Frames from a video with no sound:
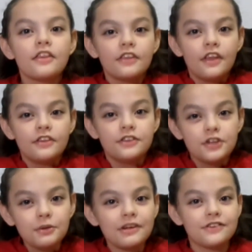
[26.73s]
the
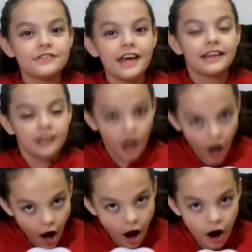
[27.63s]
newest set
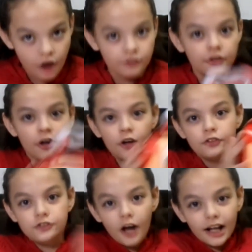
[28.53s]
of
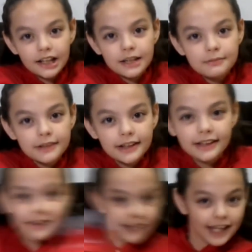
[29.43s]

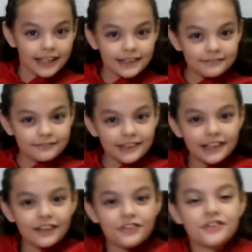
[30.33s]
Jollibee Kiddie
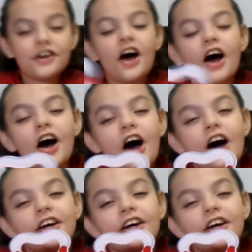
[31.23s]
Meal Time!